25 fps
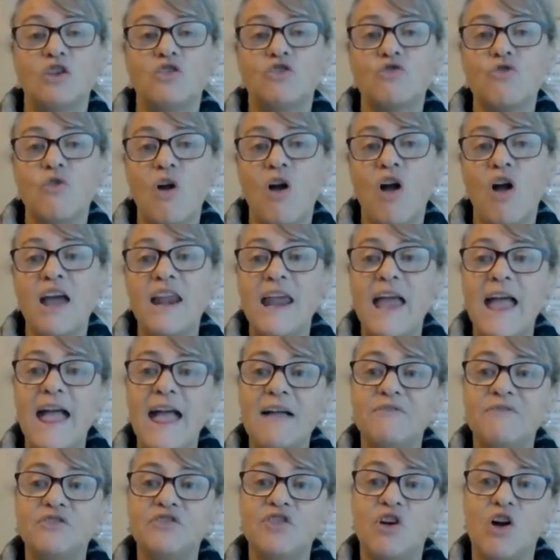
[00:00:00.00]
Try to
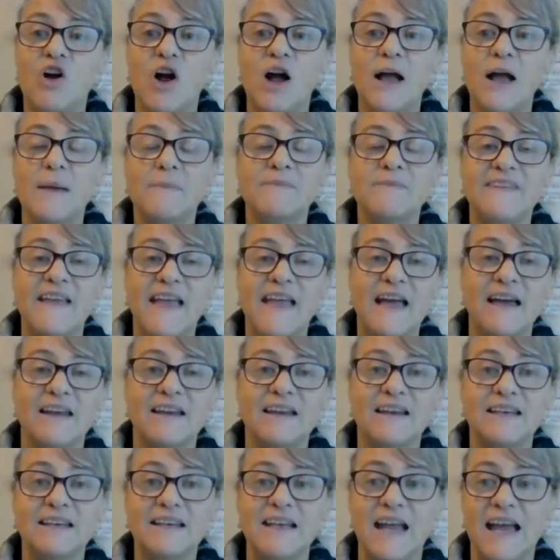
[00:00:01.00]
have times out
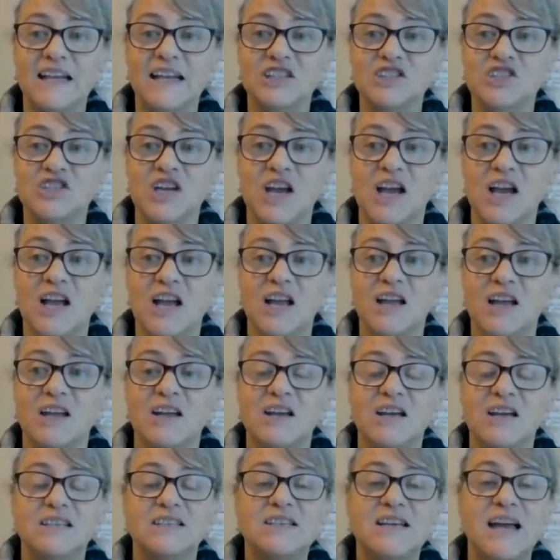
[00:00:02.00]
in nature,
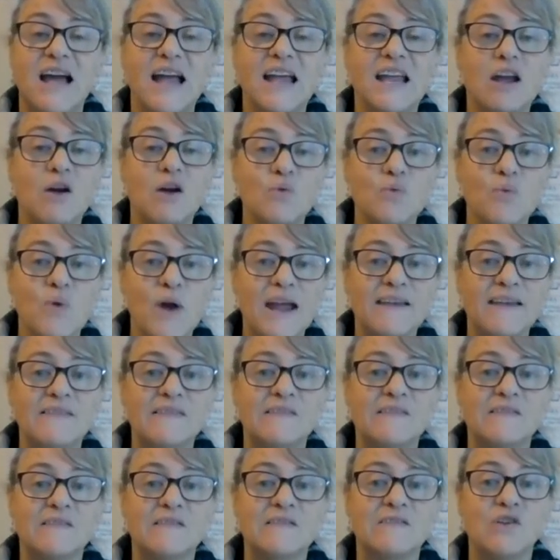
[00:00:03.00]
take a
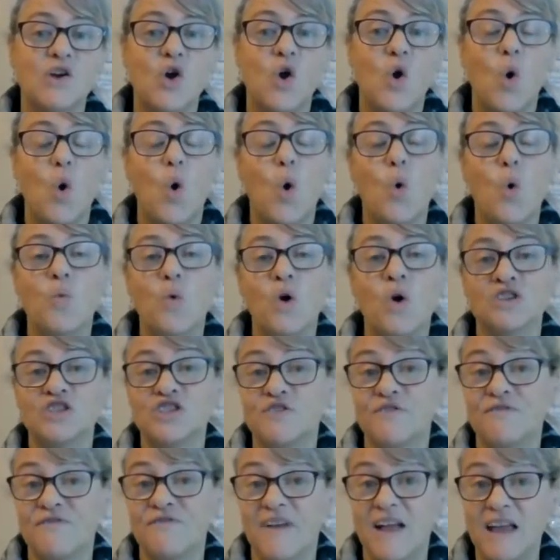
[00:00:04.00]
rest, or watch
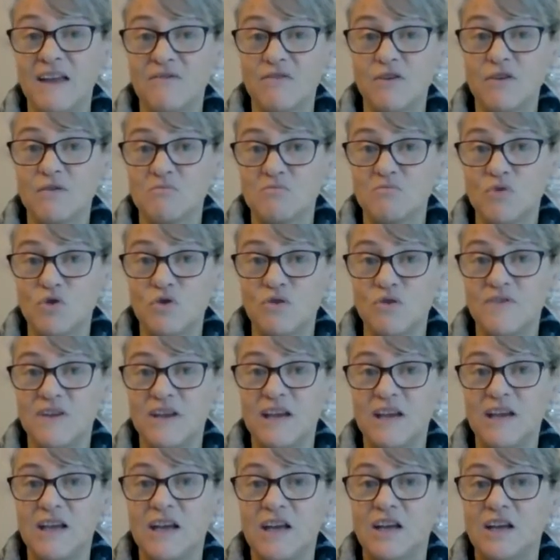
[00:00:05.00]
a favourite
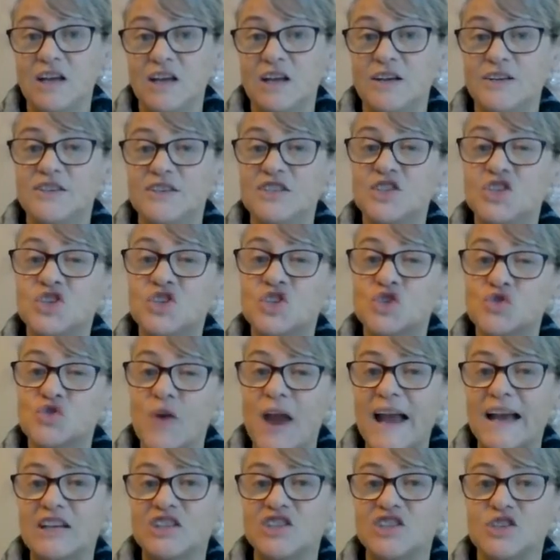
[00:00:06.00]
movie,
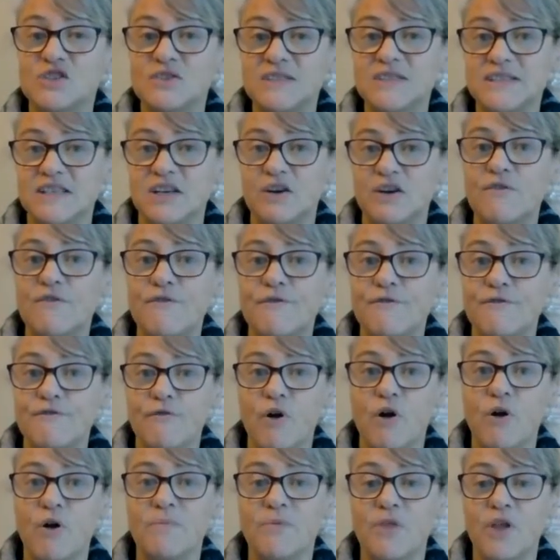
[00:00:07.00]
distract yourself
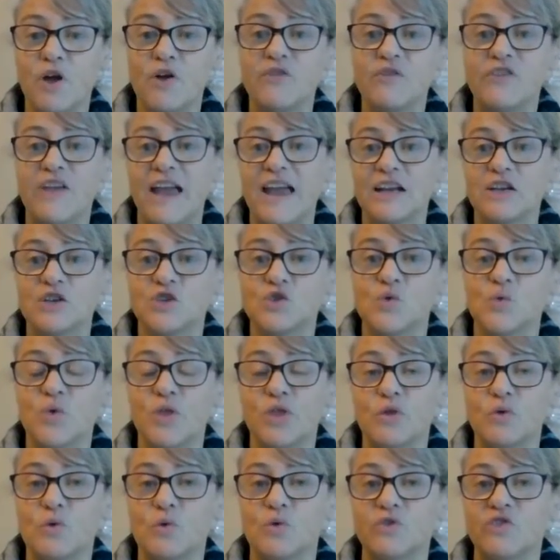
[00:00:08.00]
from those actual
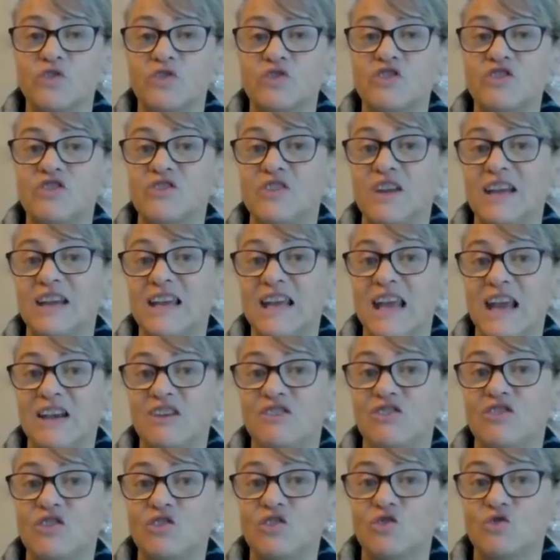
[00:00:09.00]
thoughts, and
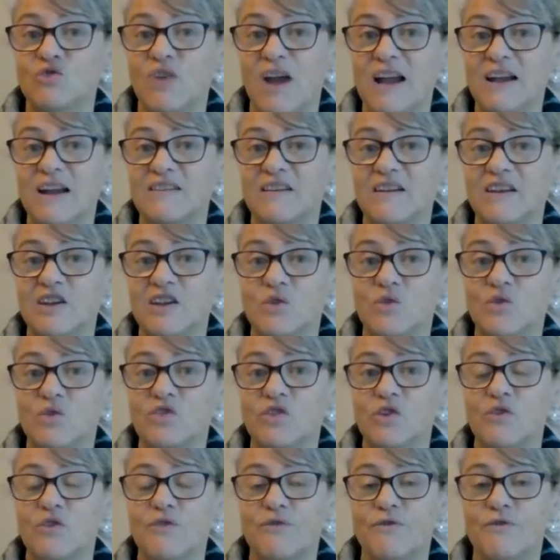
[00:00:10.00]
again, distracting
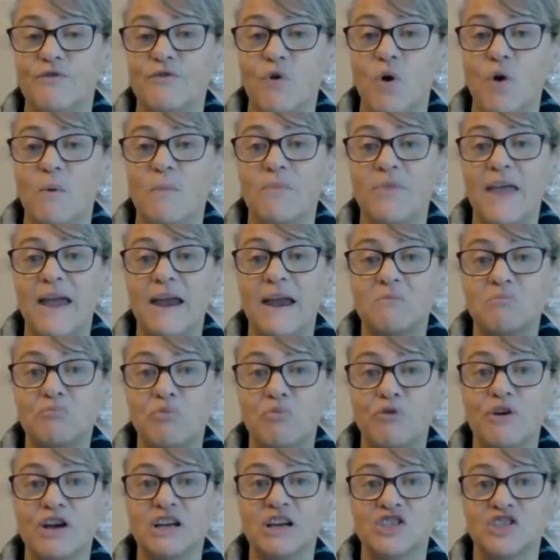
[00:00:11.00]
yourself from that
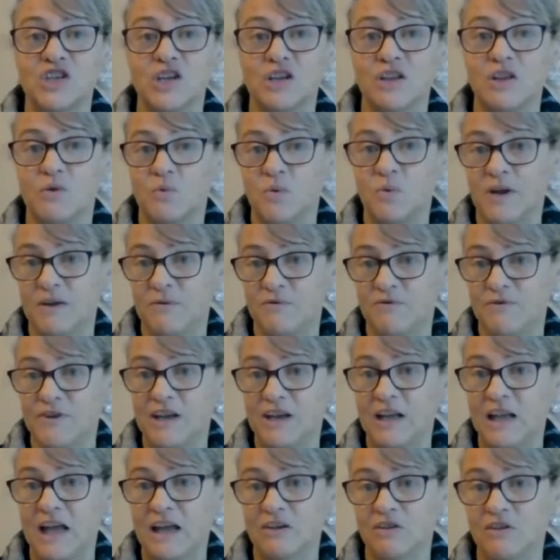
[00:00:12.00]
pressure that we
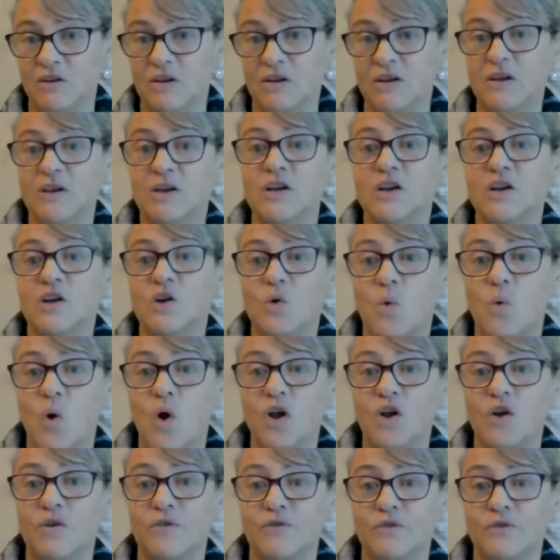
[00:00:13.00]
feel under
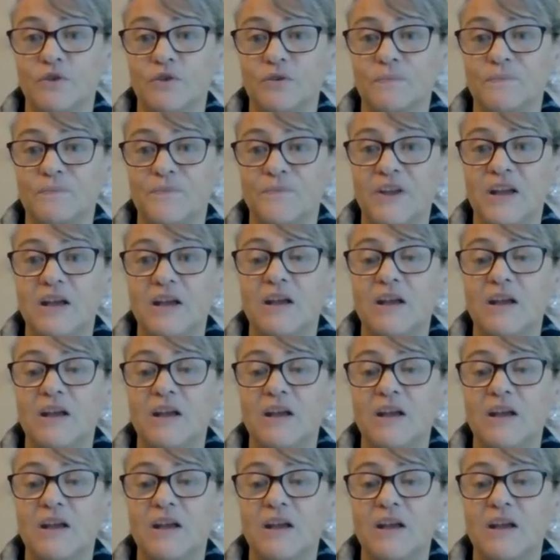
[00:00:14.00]
quite often.